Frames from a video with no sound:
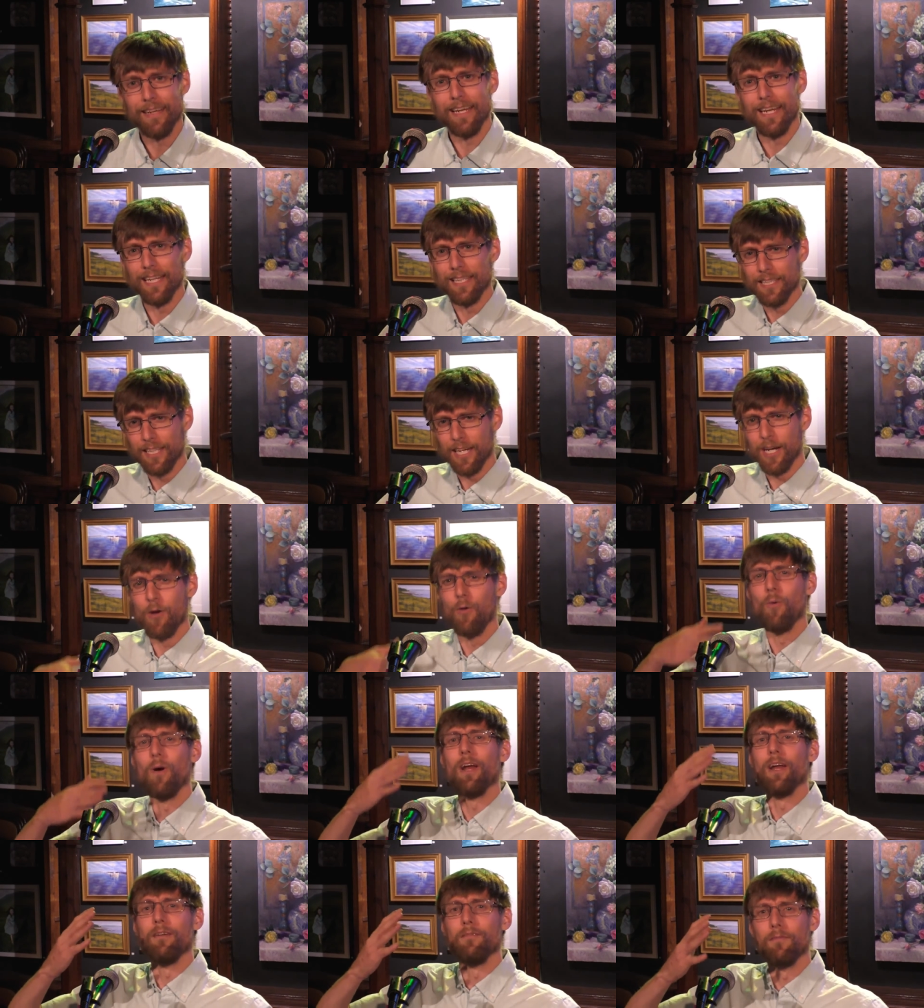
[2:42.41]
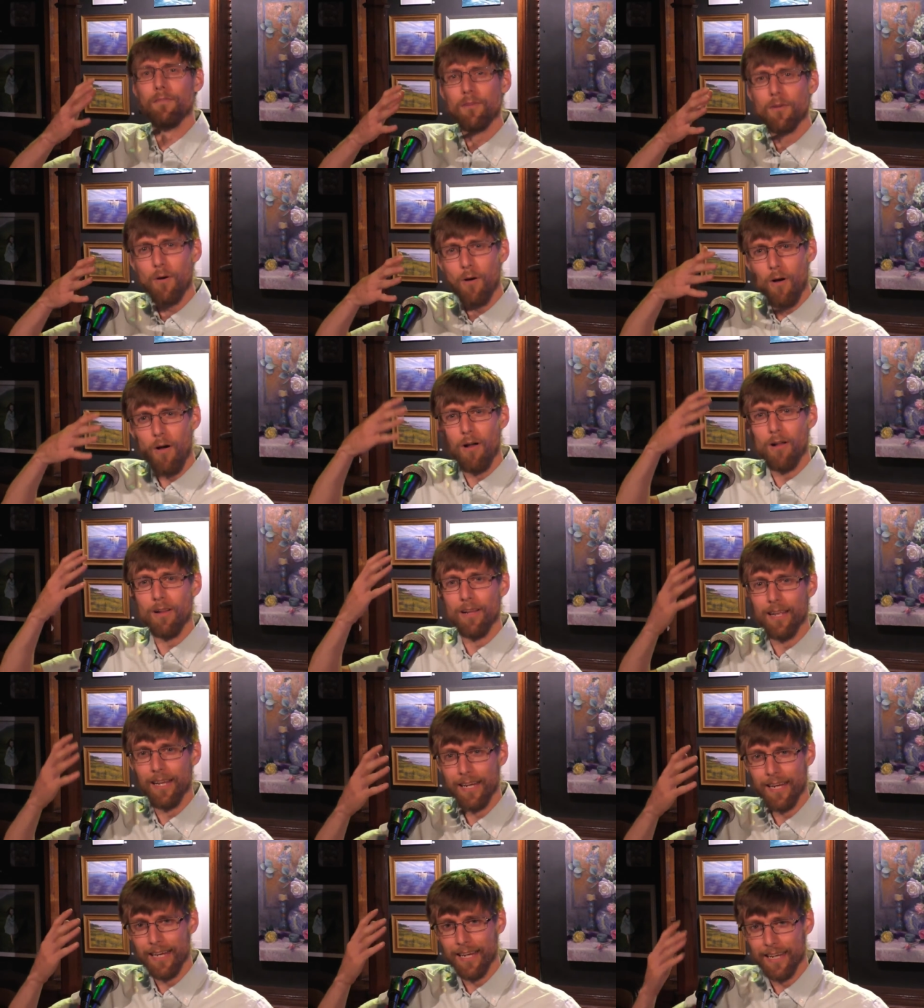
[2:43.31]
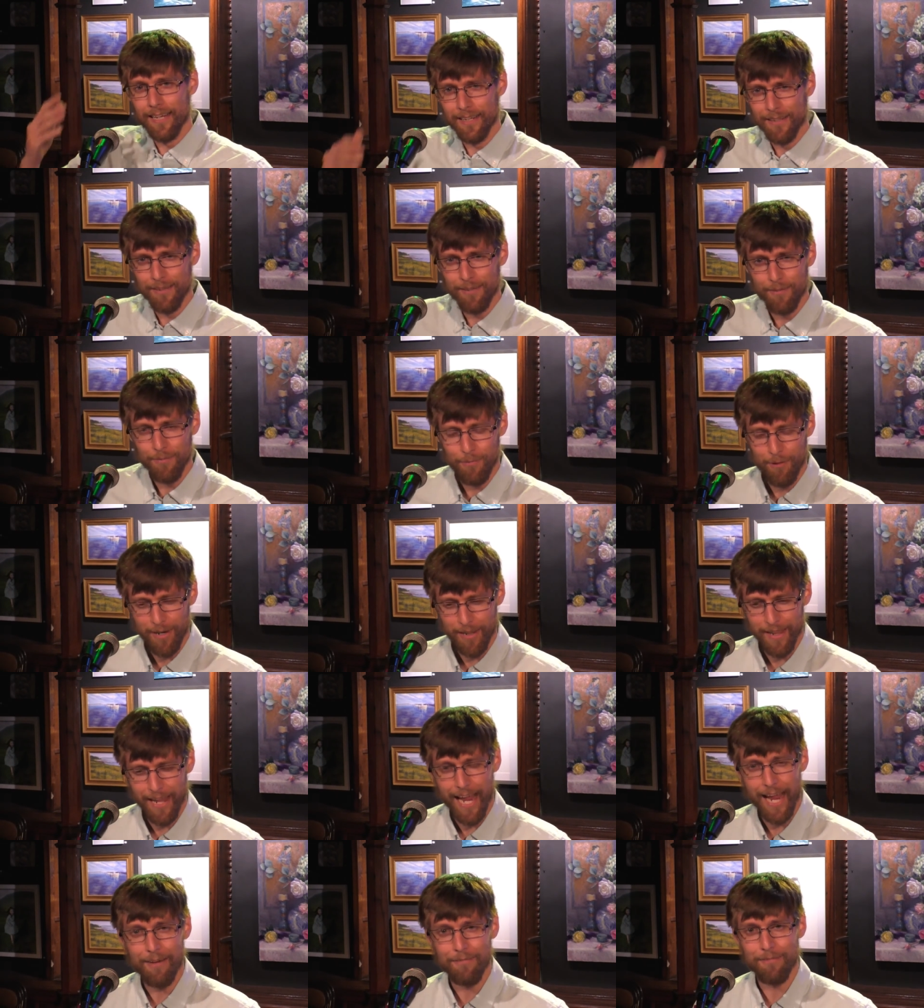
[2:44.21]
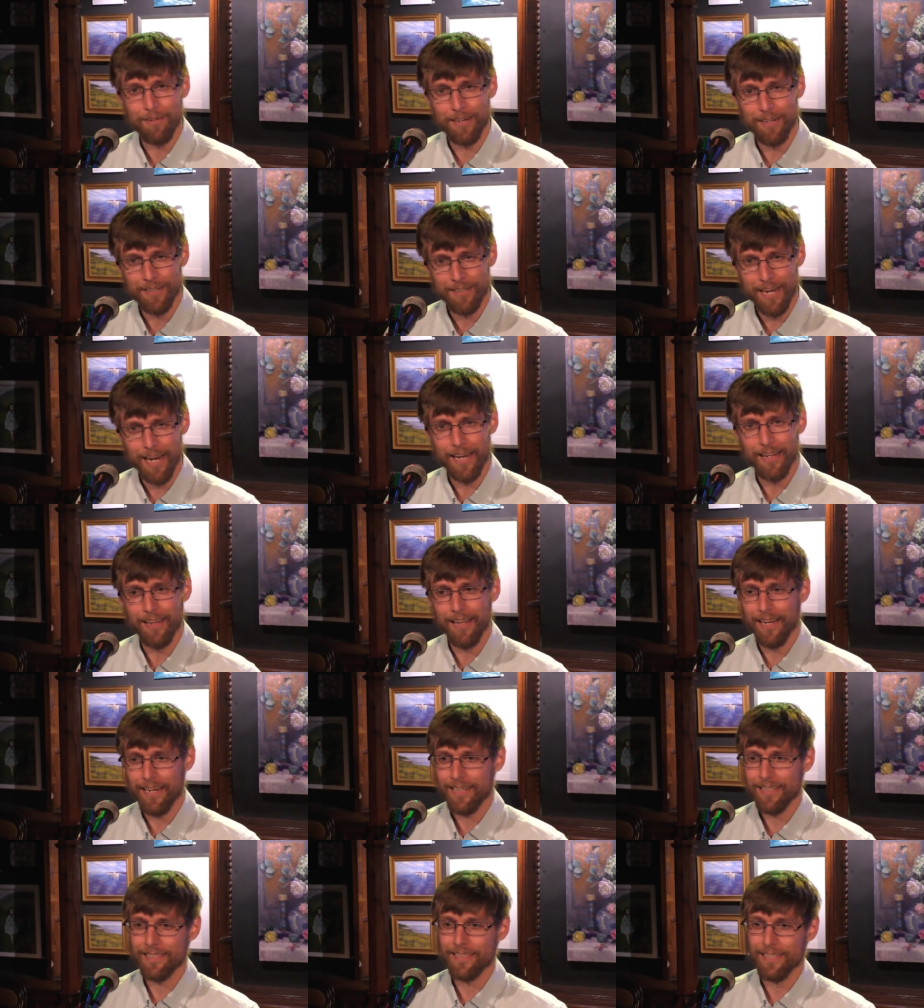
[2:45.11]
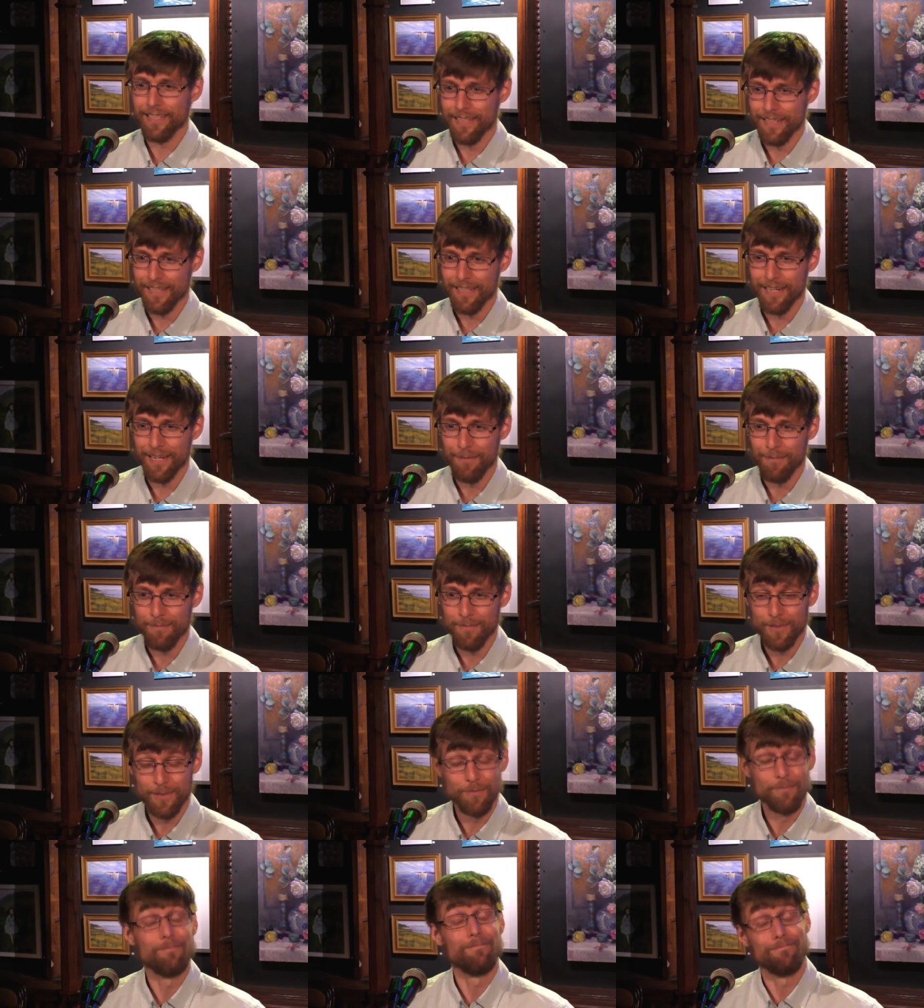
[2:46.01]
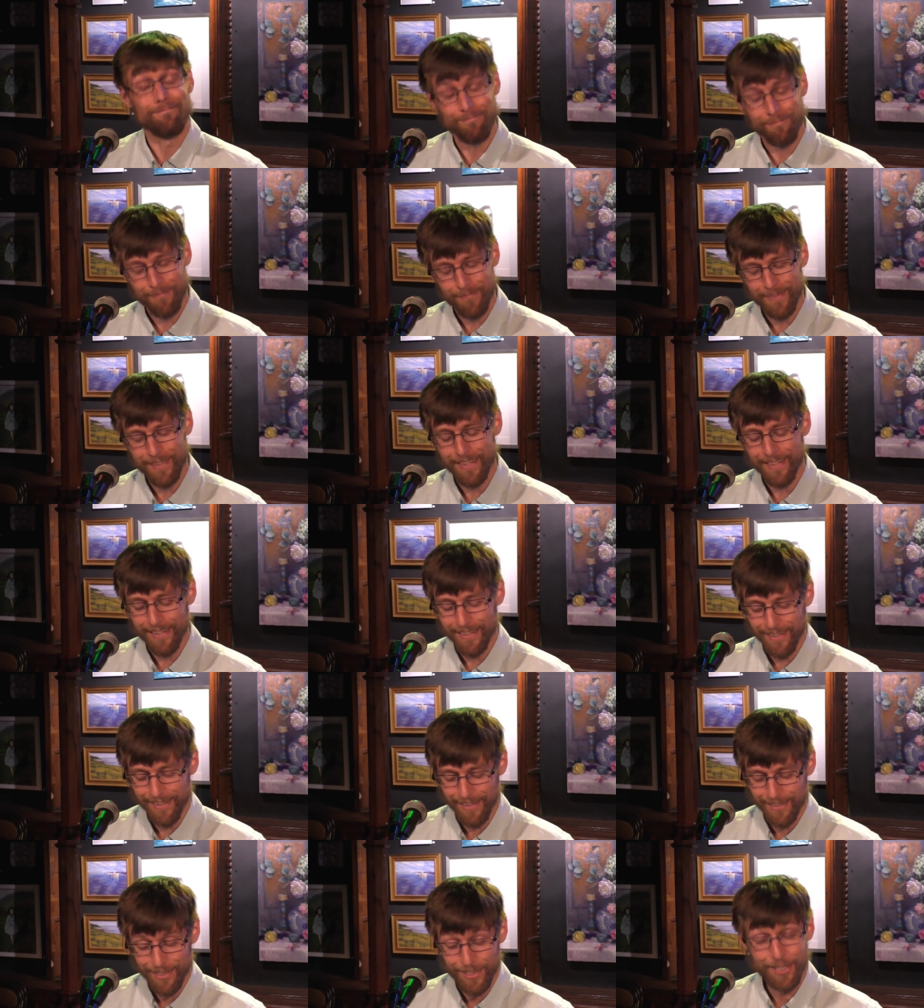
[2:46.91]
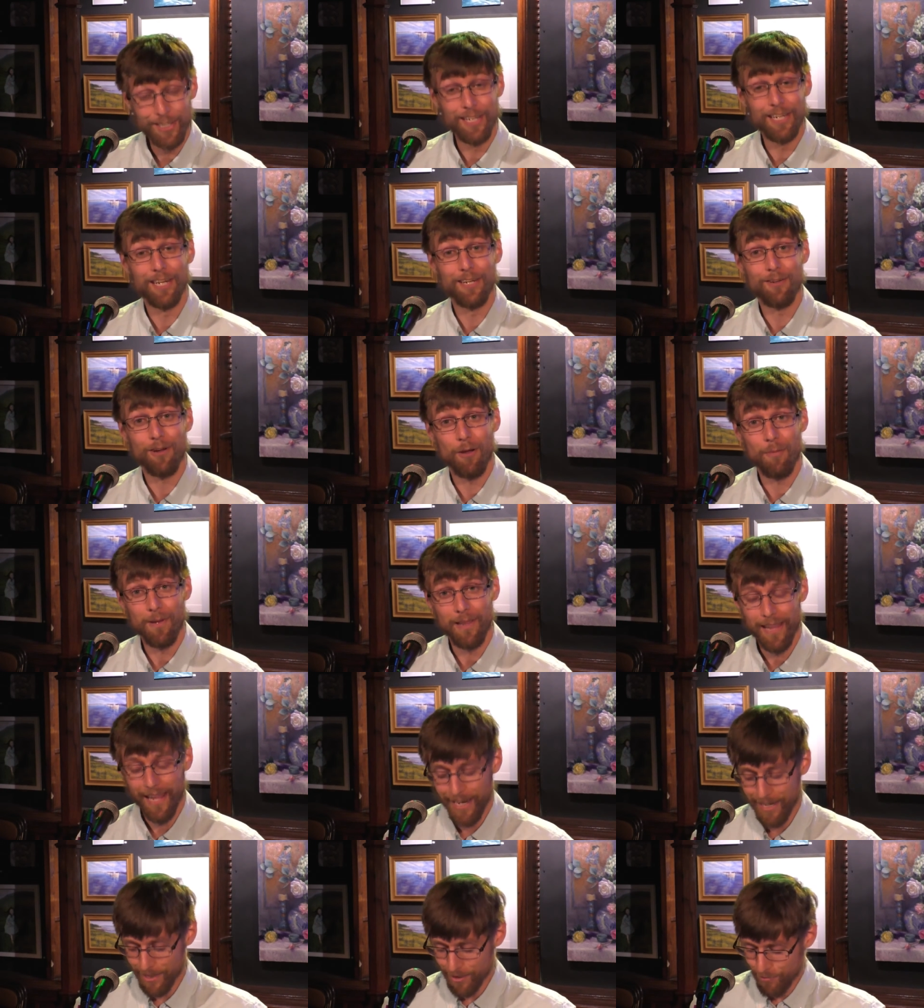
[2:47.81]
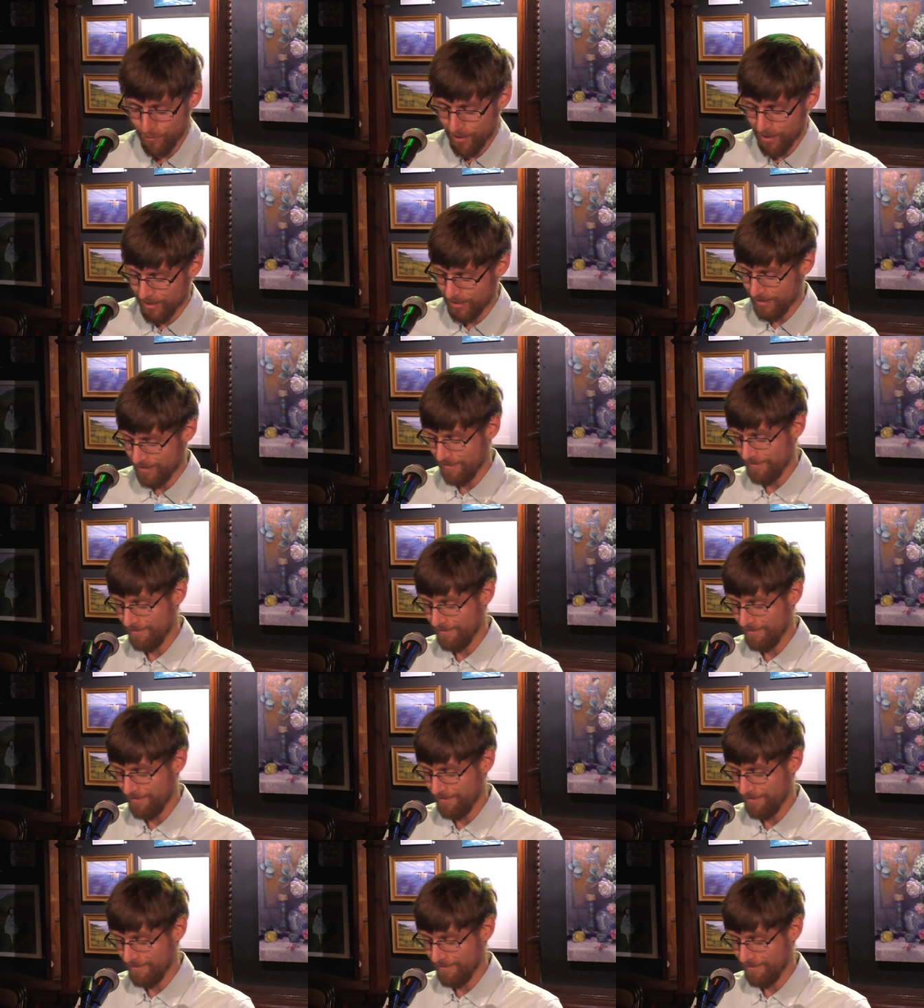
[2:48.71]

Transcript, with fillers: it's like a way of calling in one of the African dialects, and um, Janina taught me that as well.